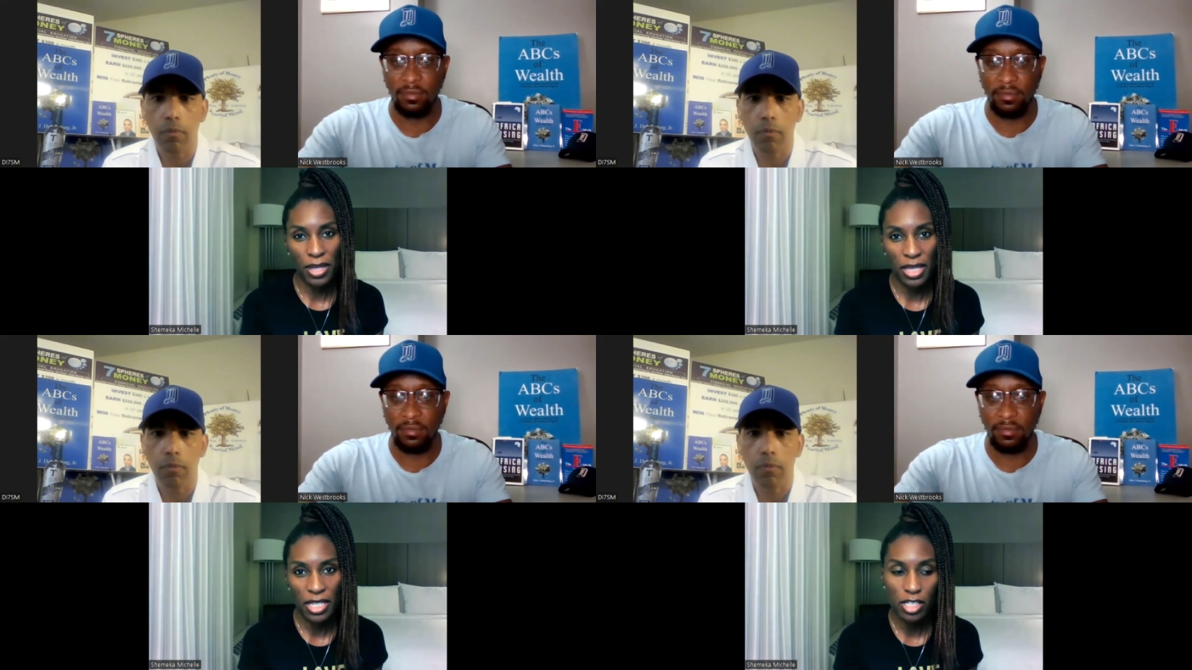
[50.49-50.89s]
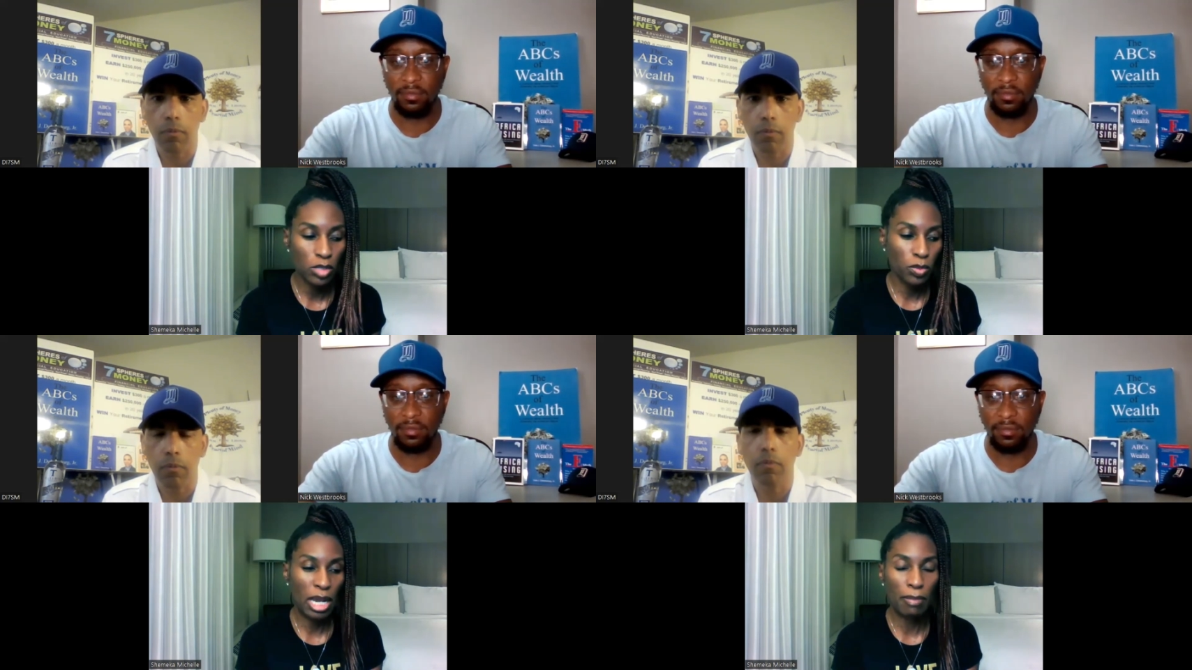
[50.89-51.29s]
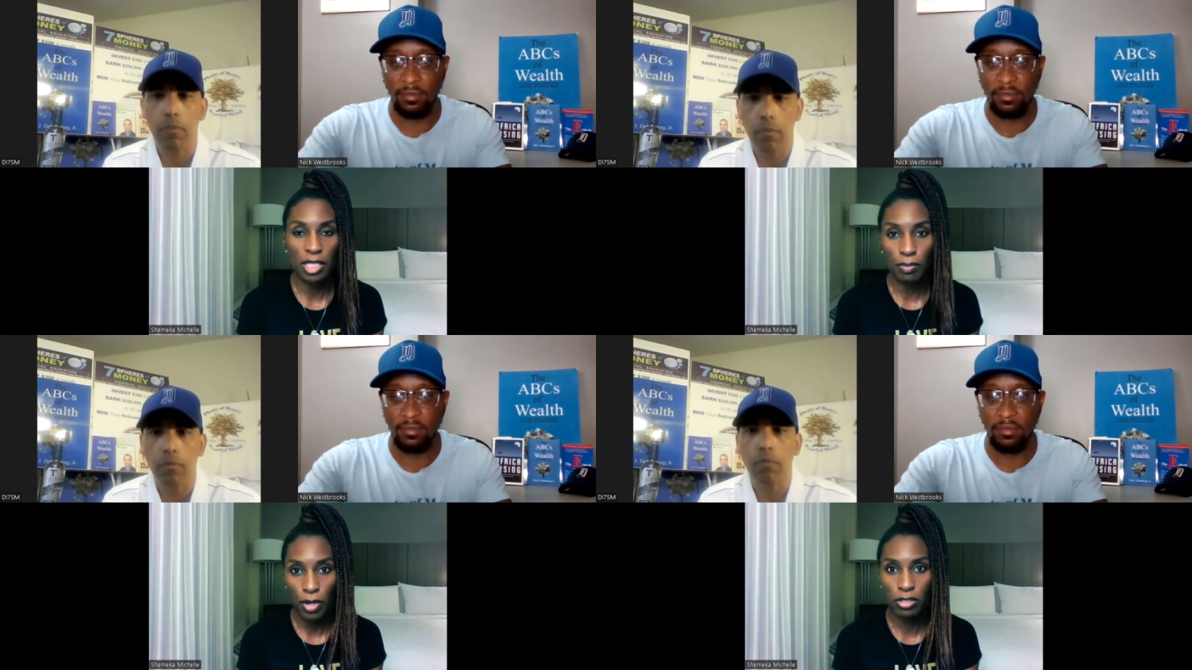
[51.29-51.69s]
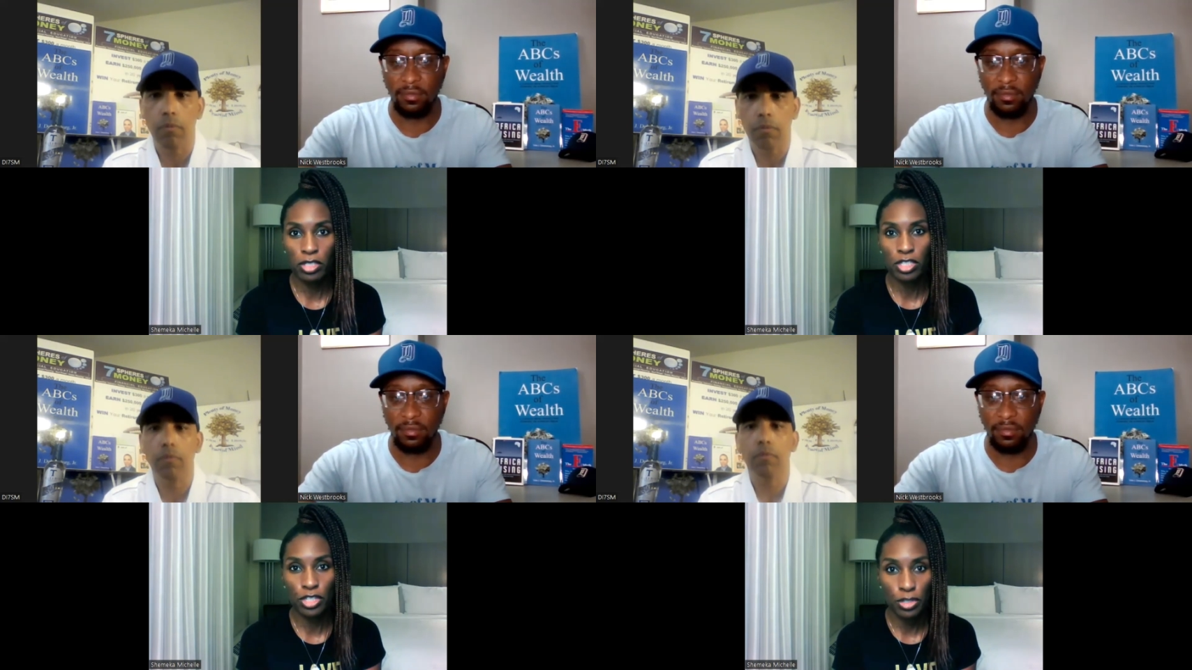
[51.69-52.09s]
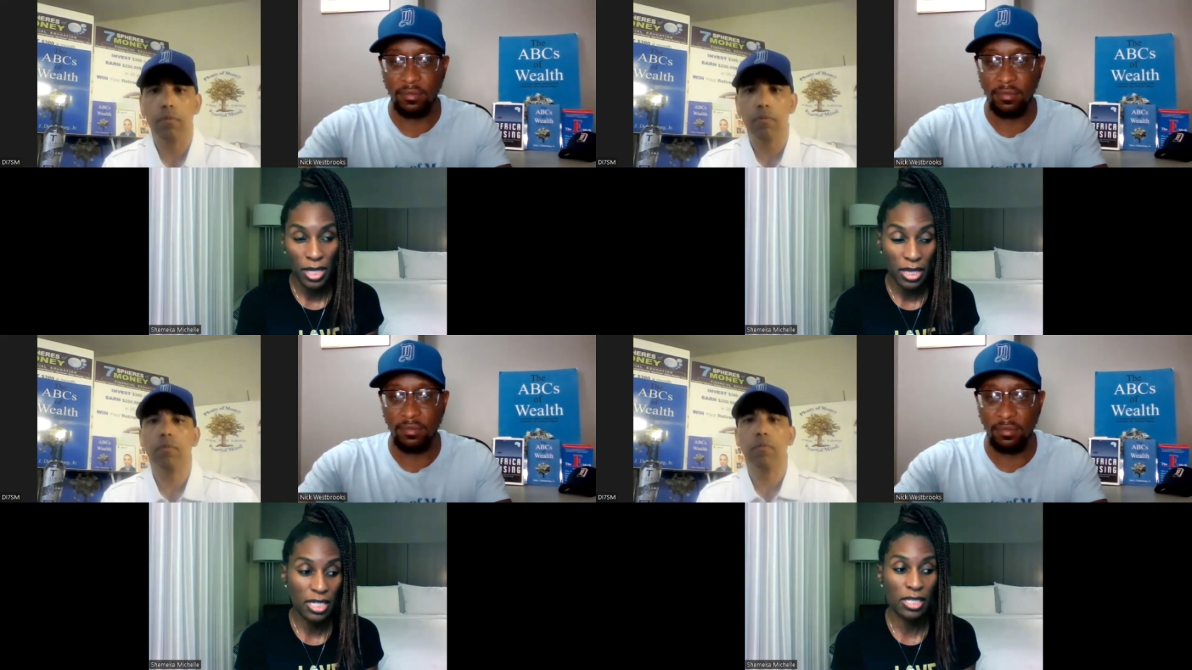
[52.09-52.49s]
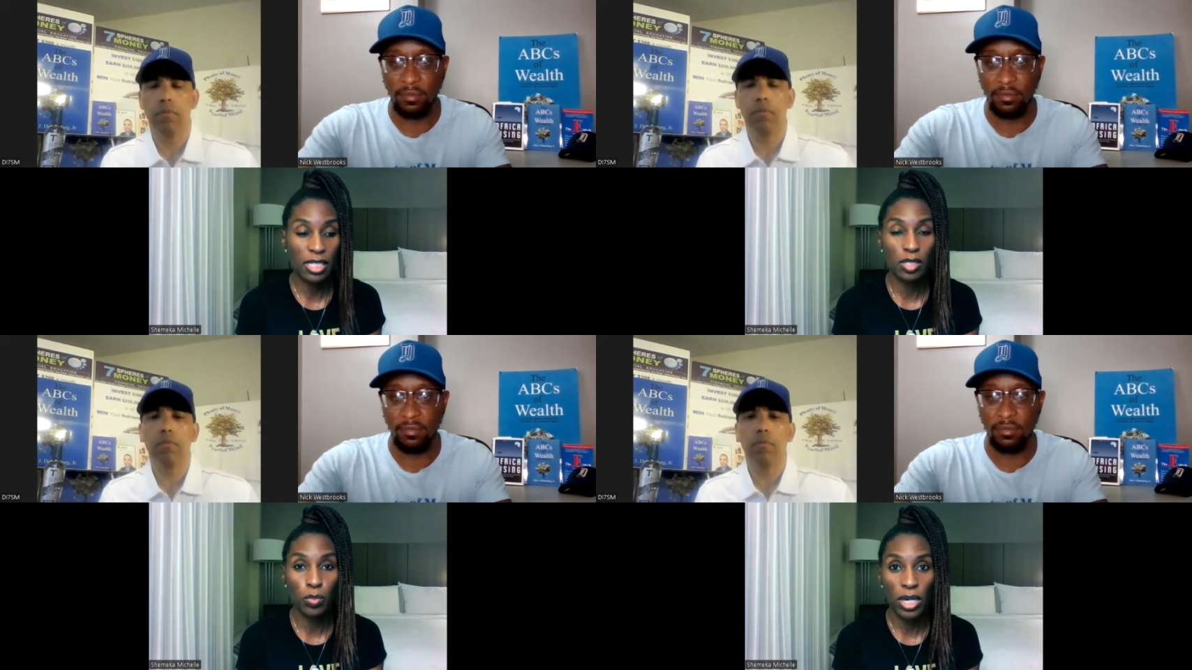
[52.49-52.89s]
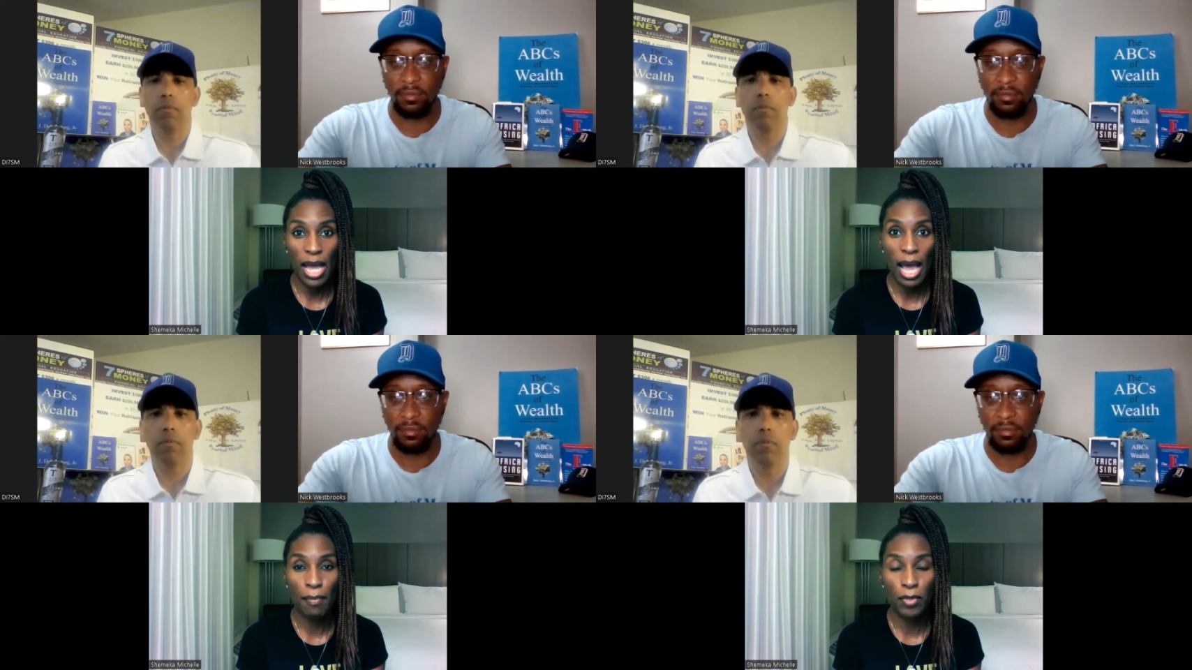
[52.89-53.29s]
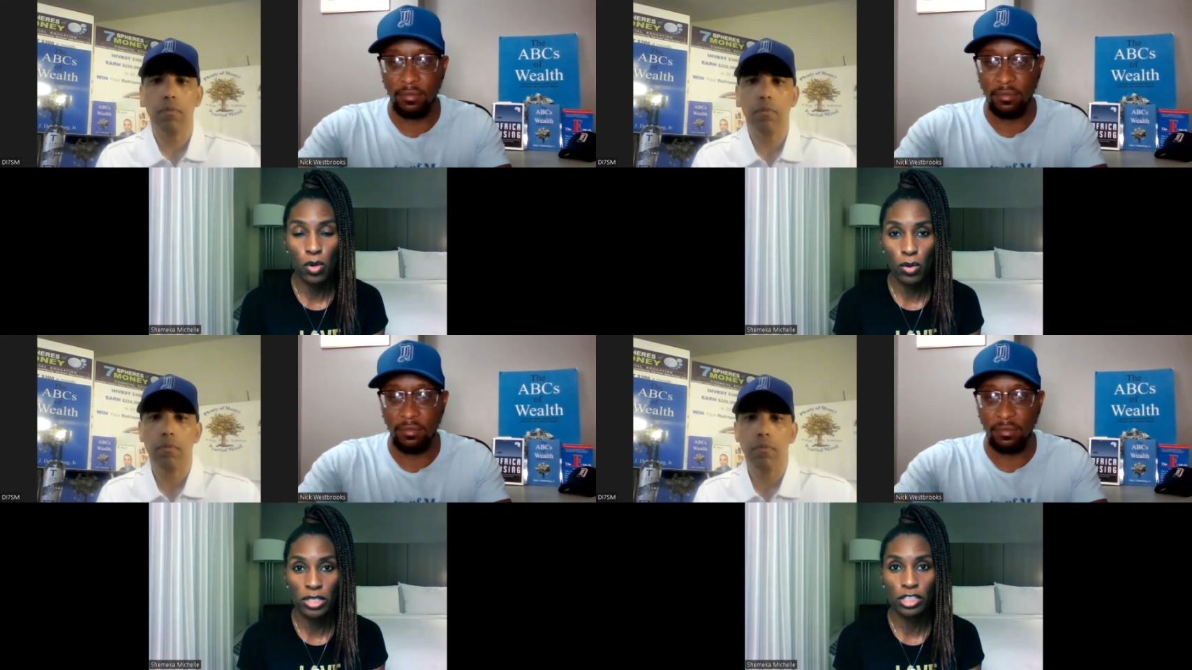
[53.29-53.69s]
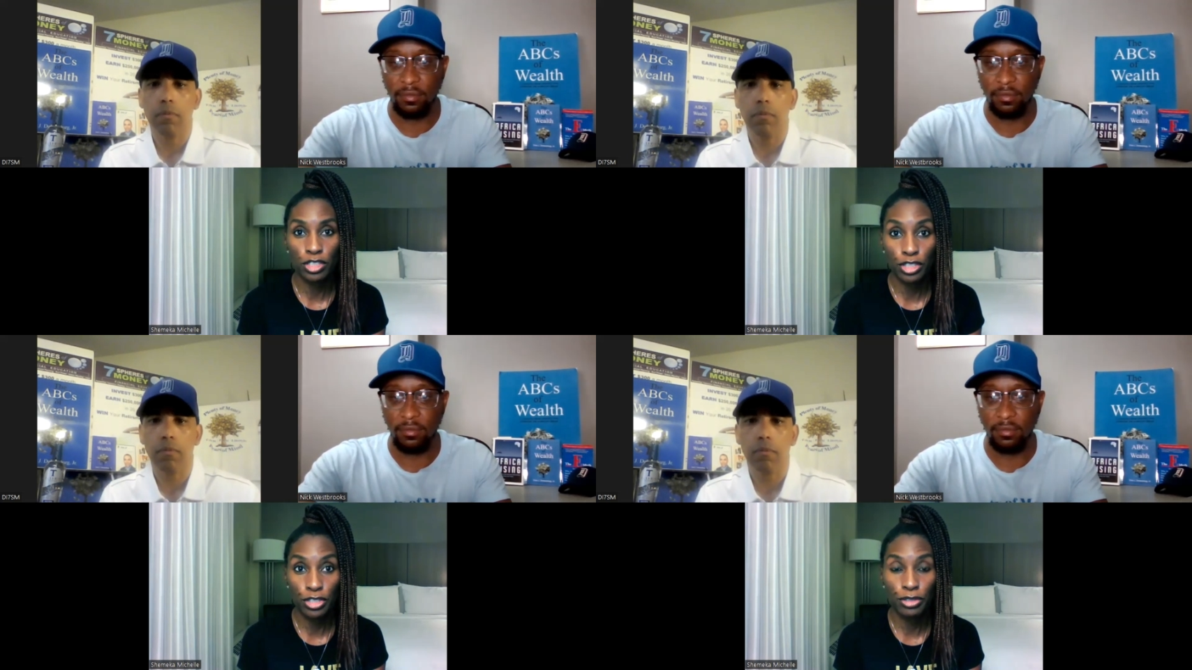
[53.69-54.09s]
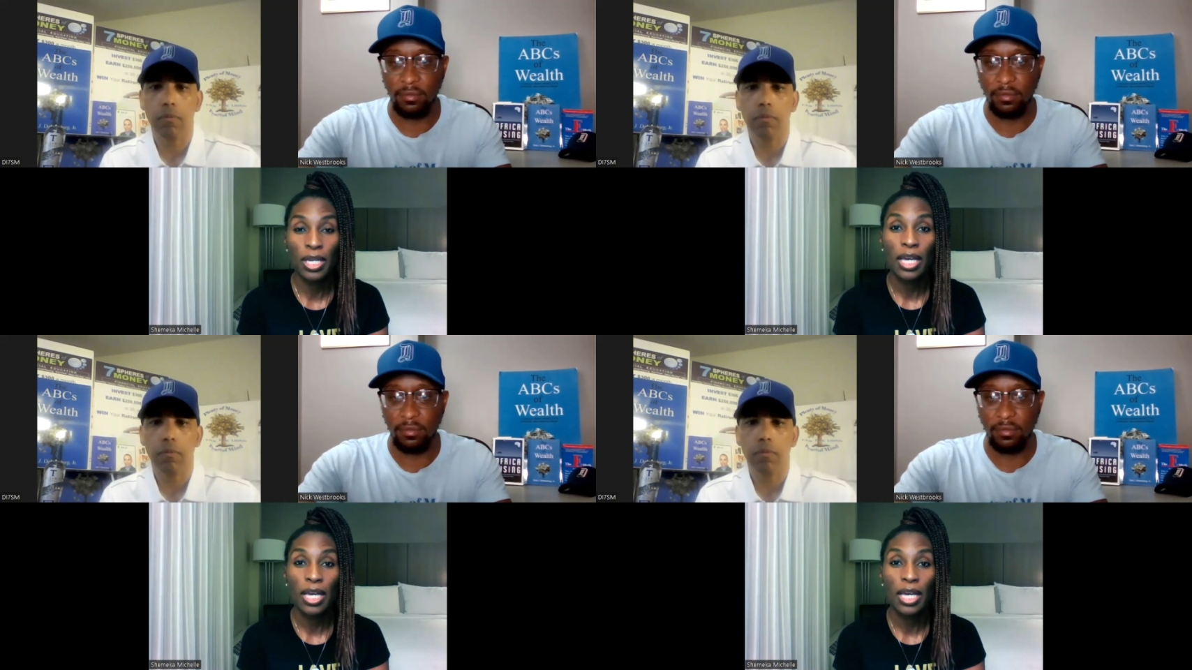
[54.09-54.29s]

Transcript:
Speaker 1: and this is what I'm supposed to do, and this is what I'm going to do